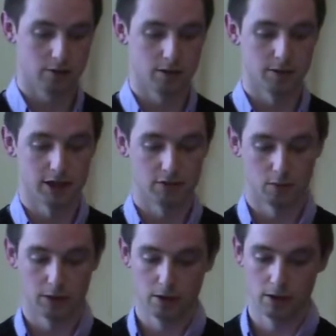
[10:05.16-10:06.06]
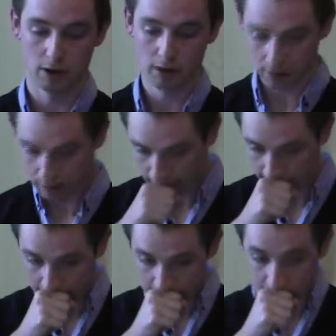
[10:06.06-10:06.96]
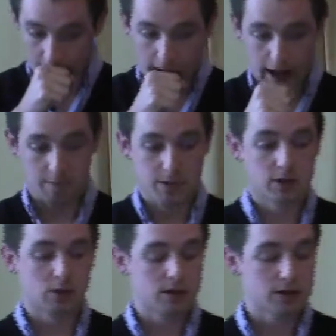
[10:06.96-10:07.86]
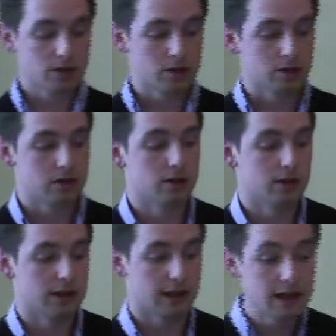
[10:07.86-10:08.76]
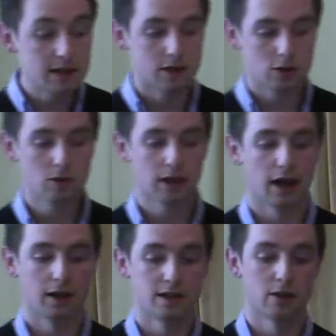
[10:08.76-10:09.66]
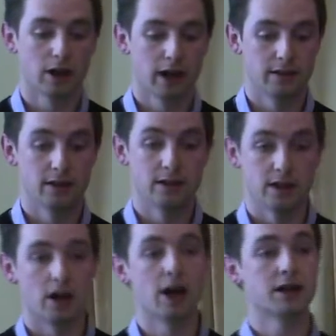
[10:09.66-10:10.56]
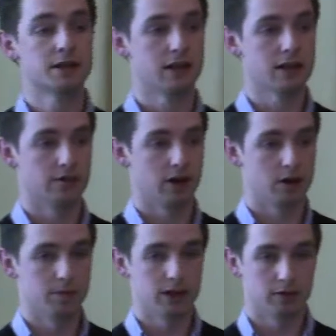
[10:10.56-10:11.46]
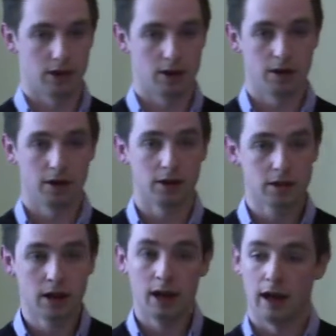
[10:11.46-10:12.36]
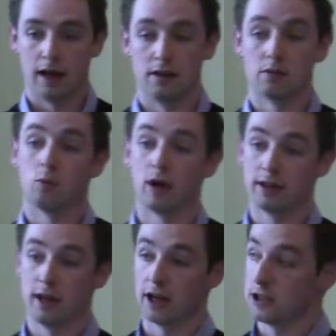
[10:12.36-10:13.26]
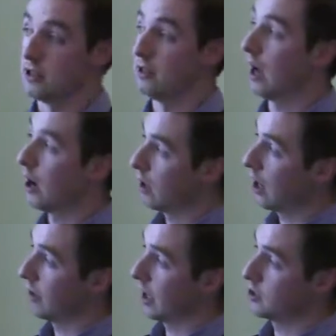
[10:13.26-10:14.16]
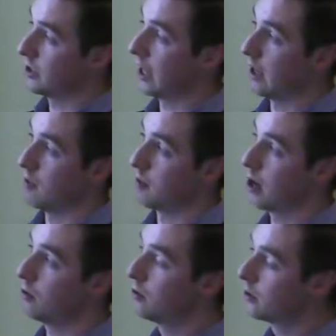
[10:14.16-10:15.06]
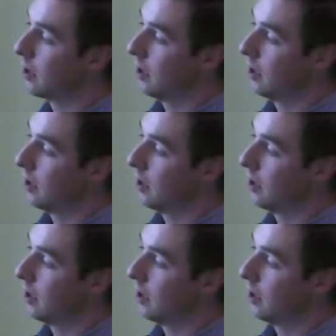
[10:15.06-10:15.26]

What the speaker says: the medieval period. So sort of the key to doing that is looking at the dynasties of early medieval Ireland and what they actually, how they actually came about.